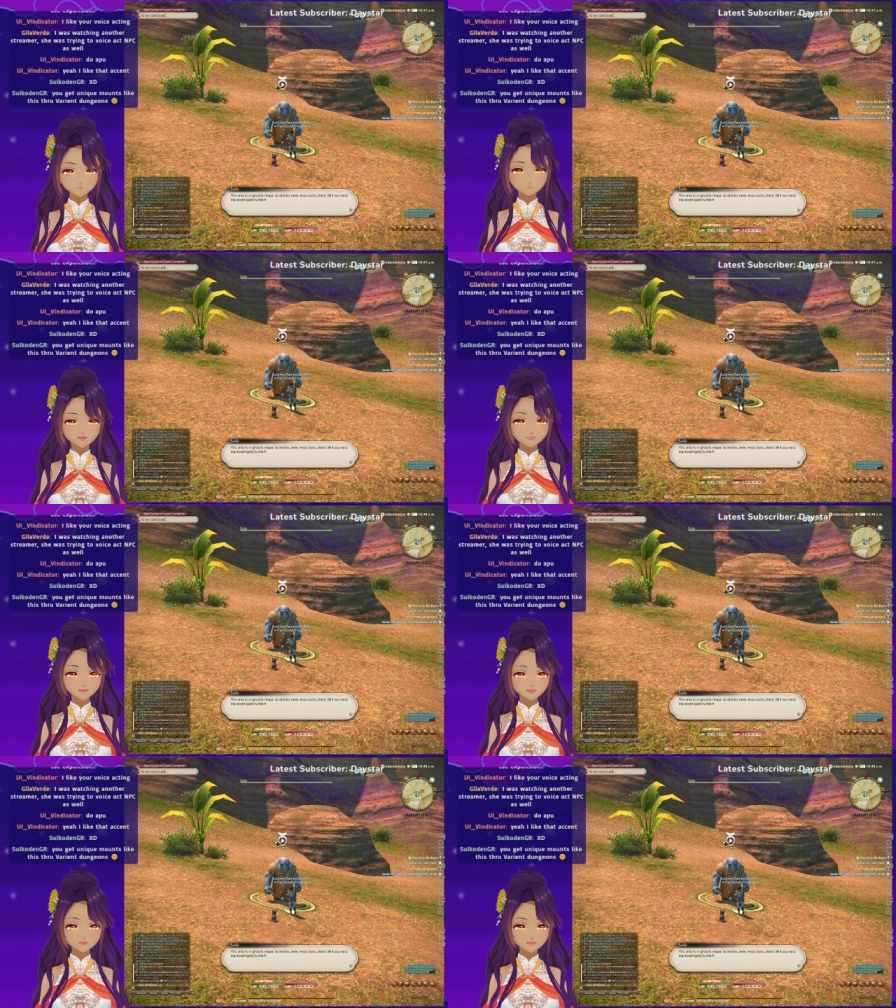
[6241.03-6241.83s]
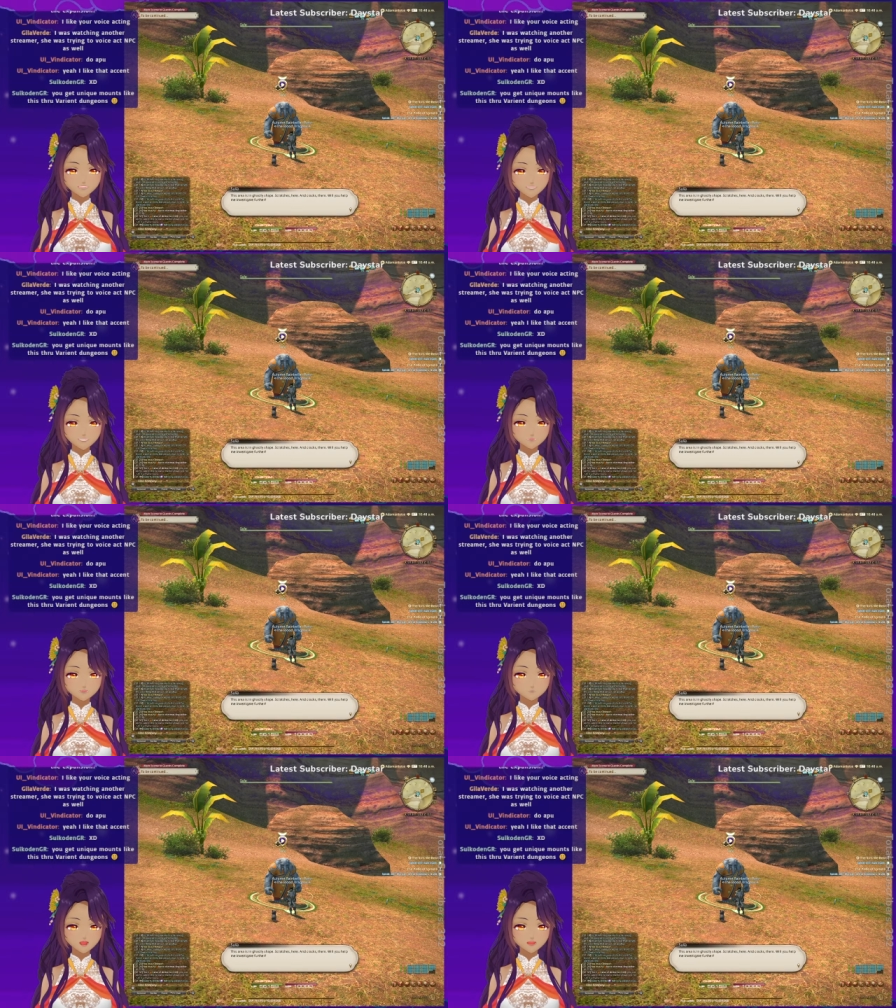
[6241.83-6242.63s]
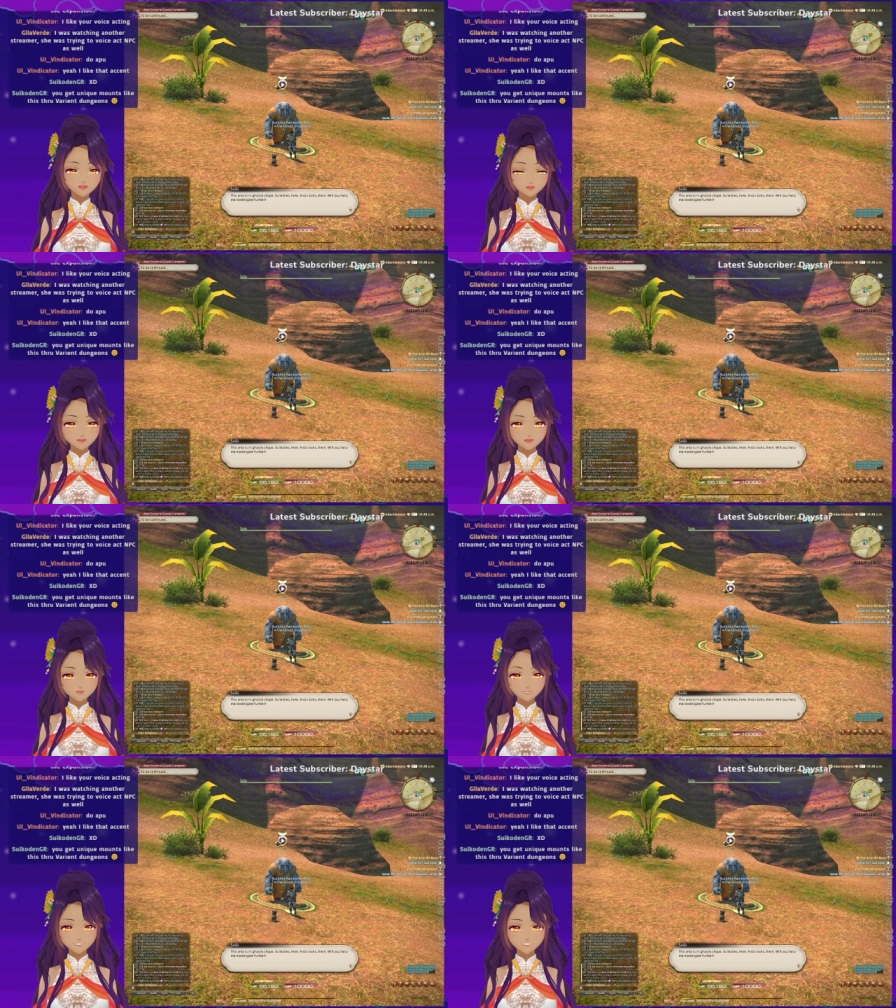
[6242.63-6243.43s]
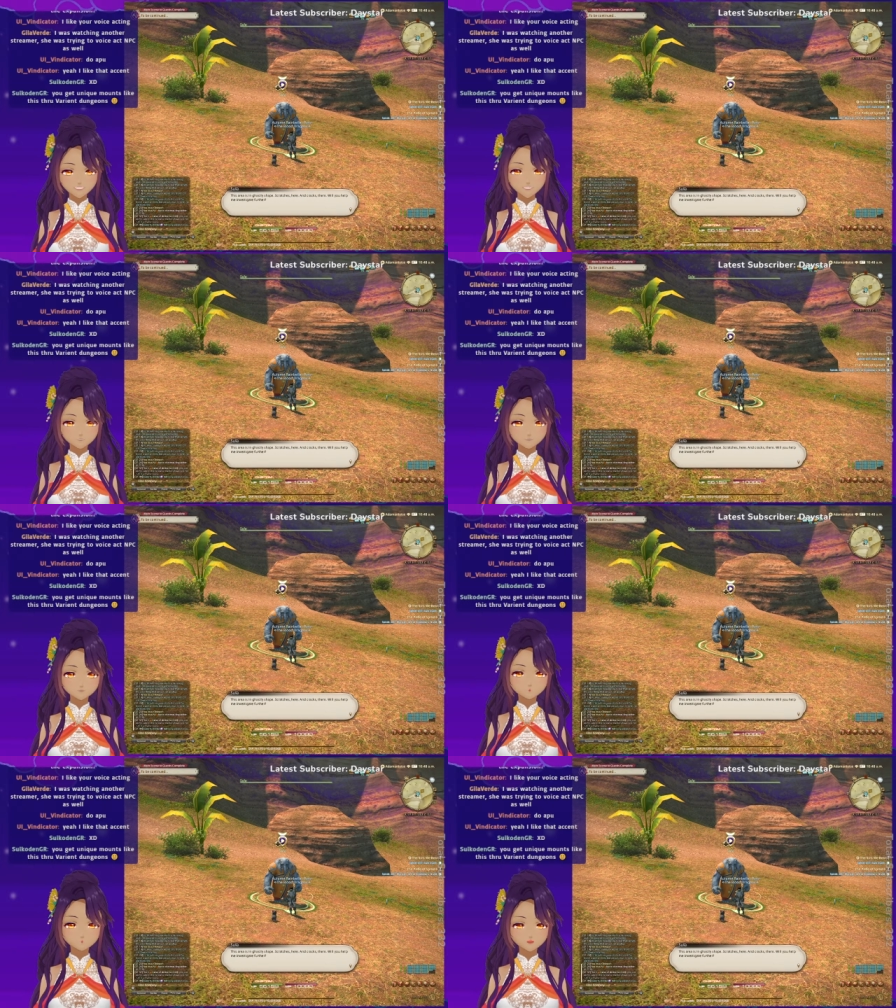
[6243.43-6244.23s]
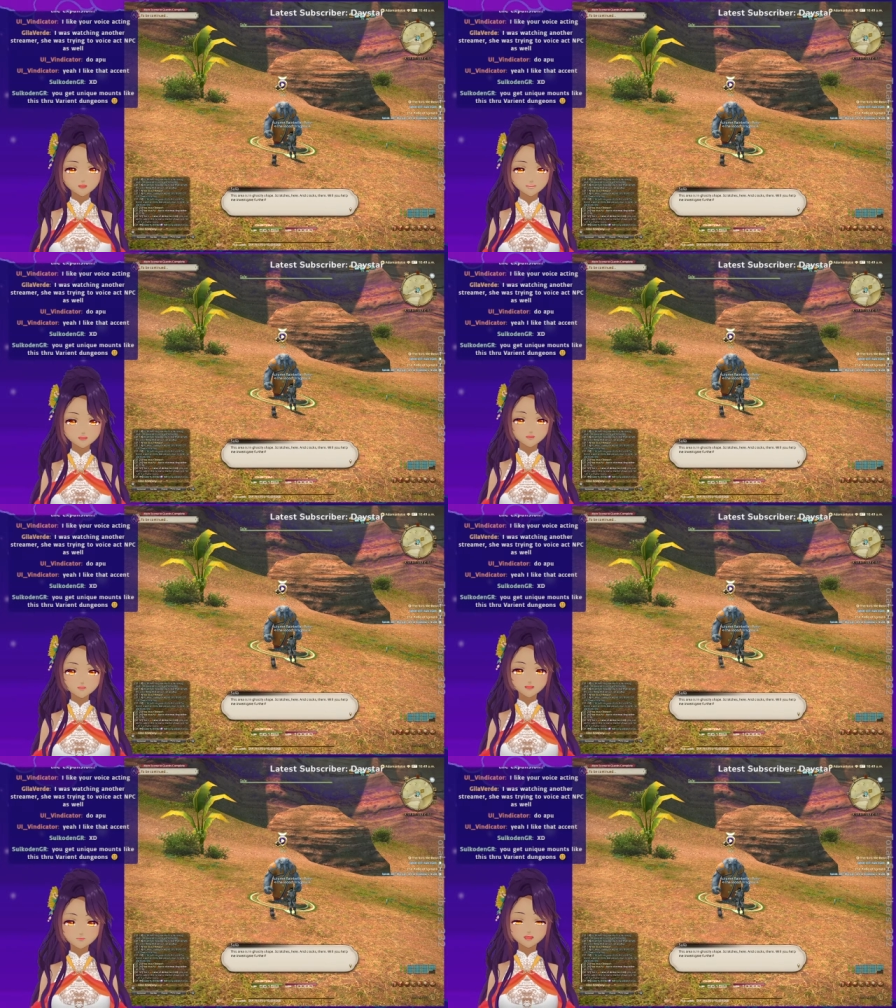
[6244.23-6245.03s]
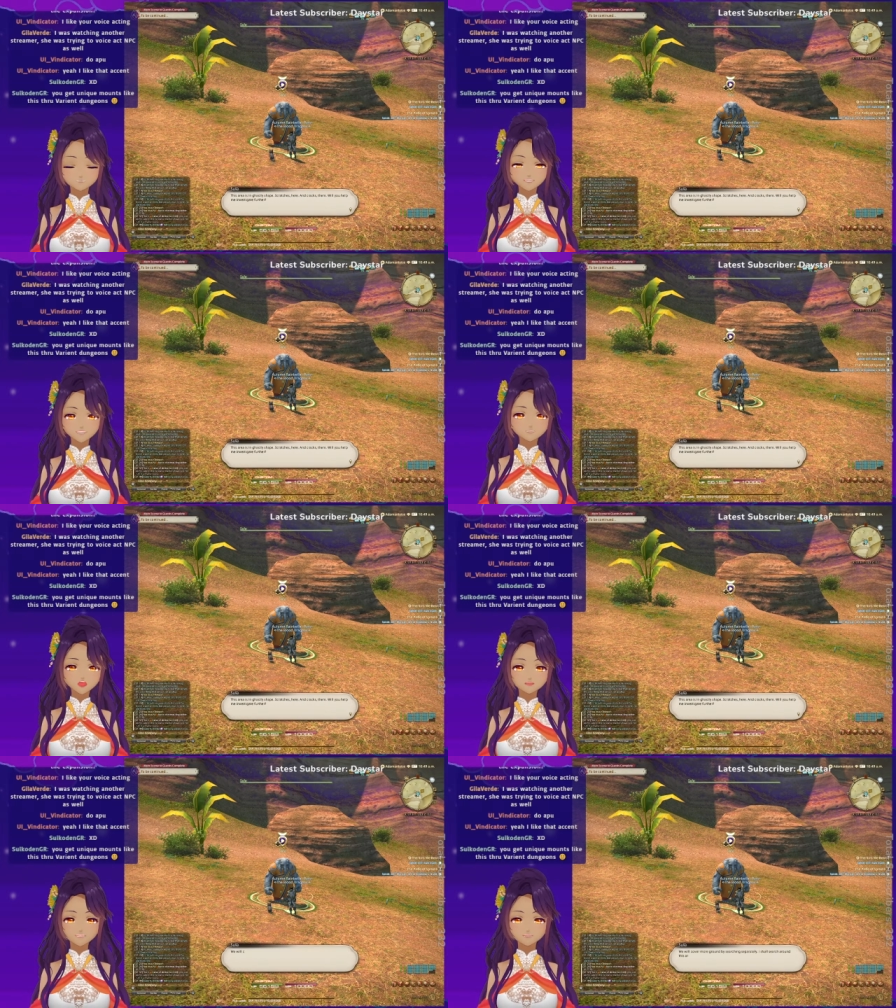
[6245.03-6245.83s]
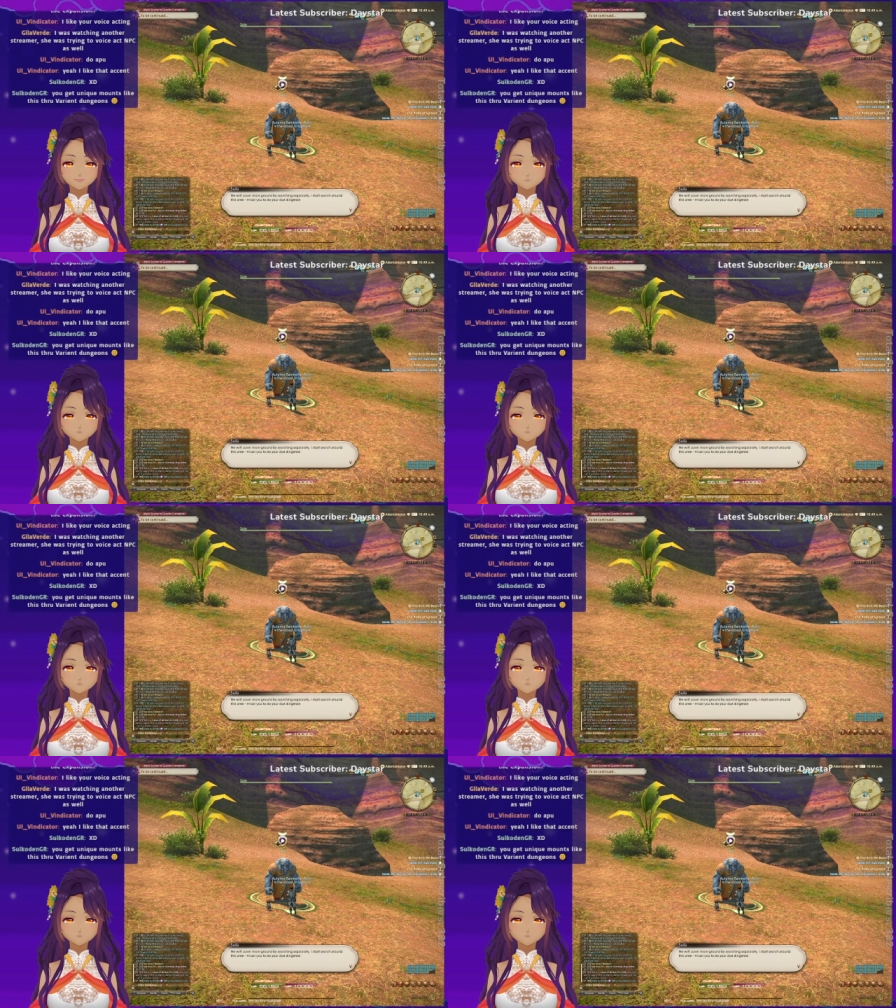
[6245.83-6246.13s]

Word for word: Scratches here and cracks there. Will you help me investigate further?